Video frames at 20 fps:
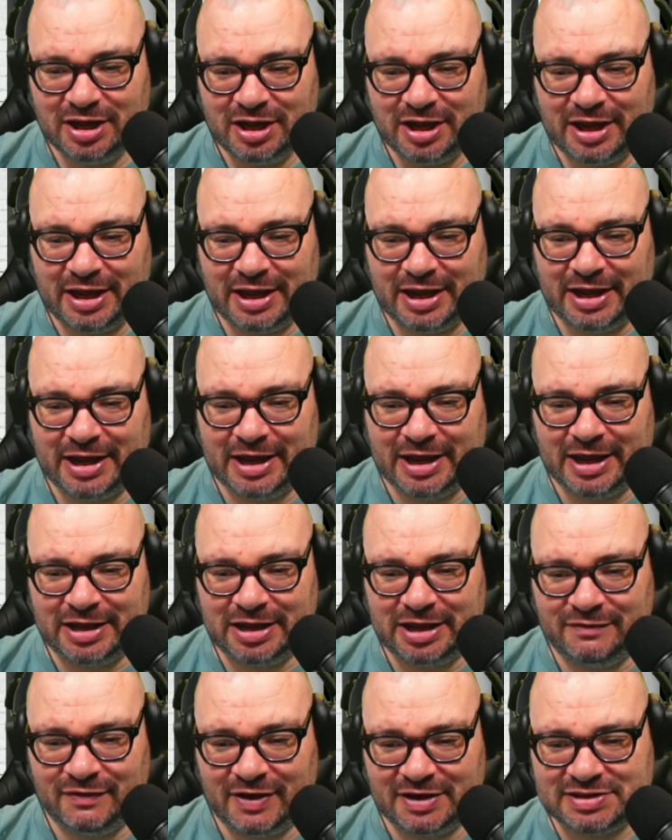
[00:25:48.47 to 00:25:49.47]

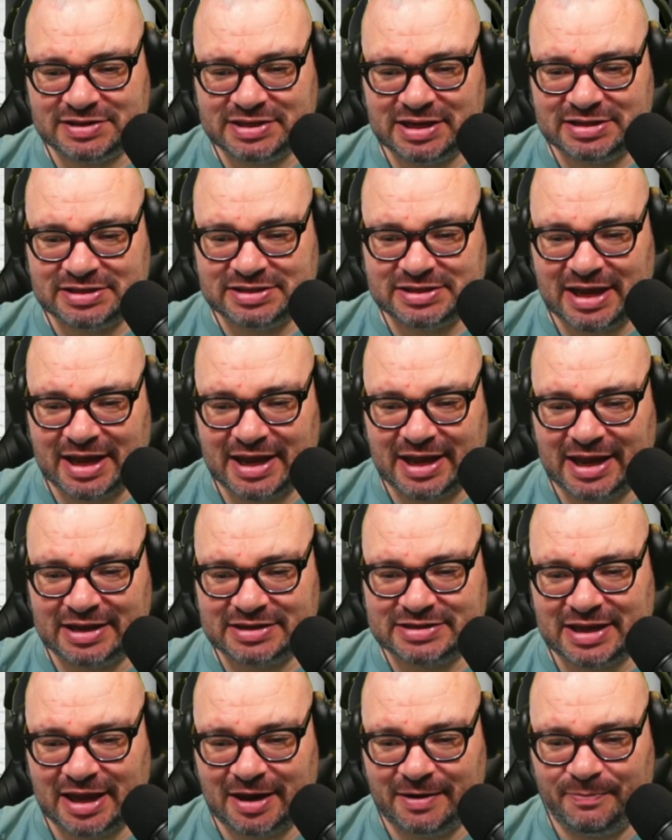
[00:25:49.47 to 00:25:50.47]
Ivan says,
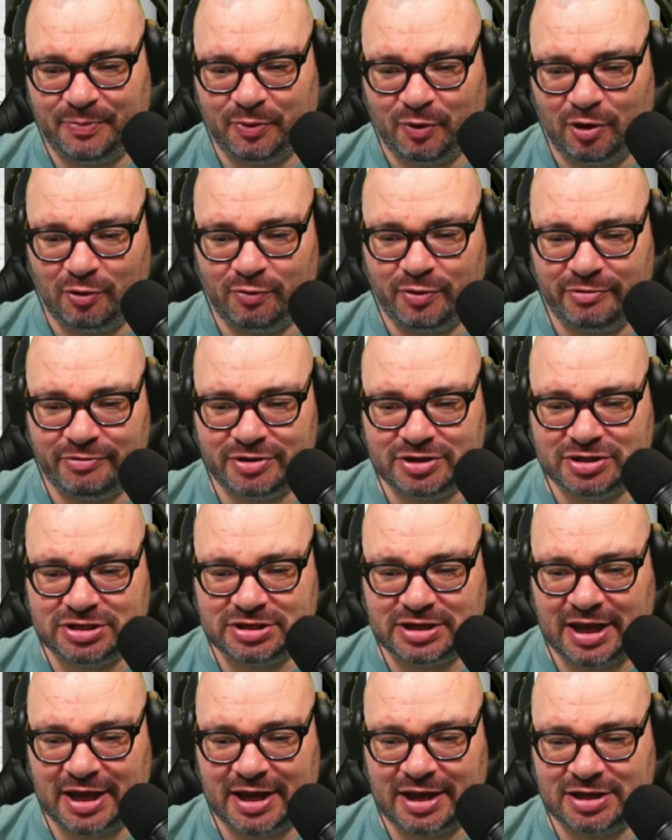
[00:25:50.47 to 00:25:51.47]
exactly, Paul, we're in
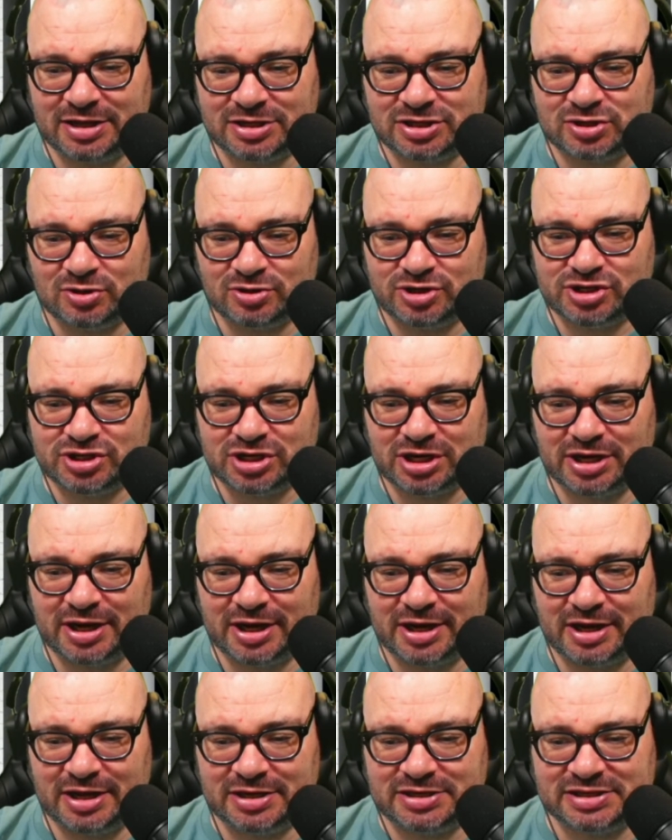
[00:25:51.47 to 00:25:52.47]
such
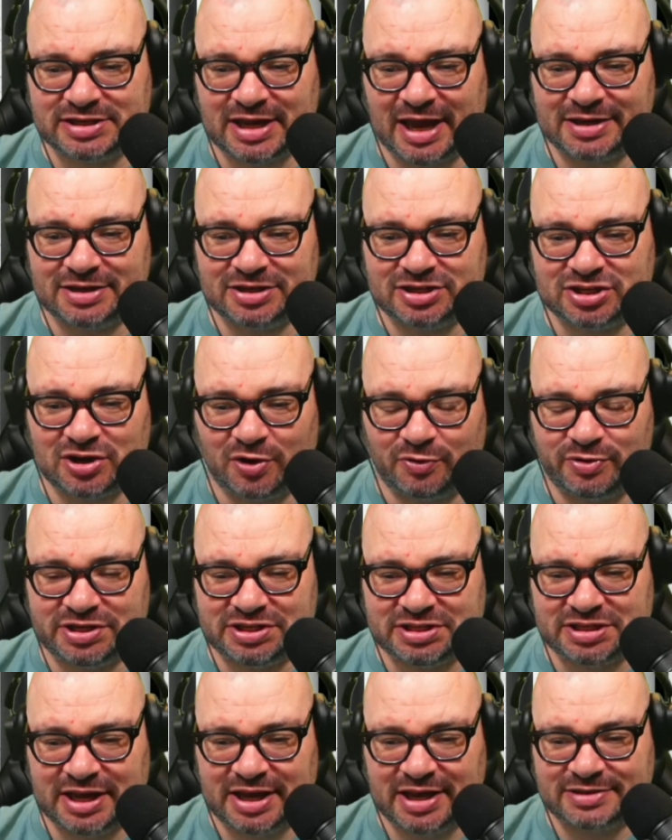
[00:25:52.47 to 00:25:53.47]
a sad and sorry
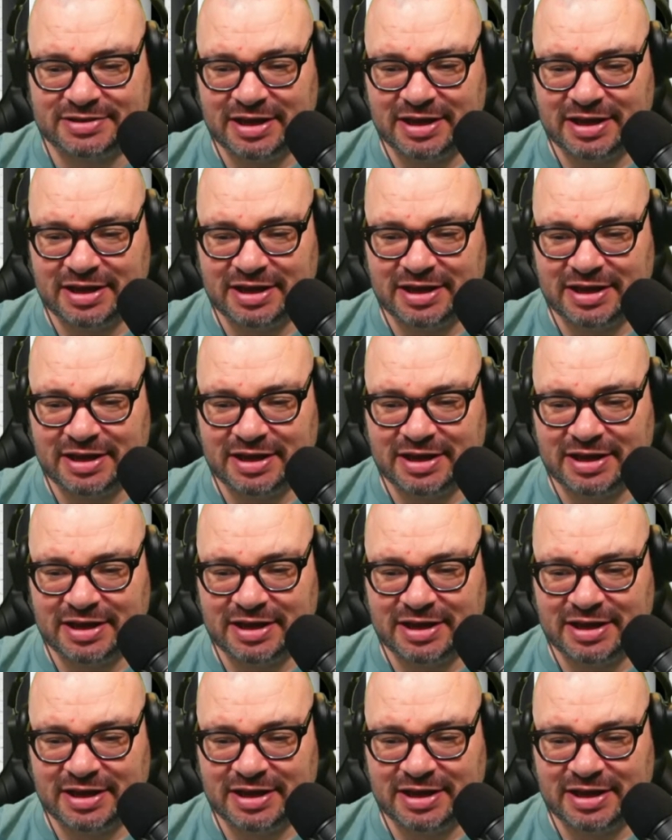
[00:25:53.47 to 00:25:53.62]
state.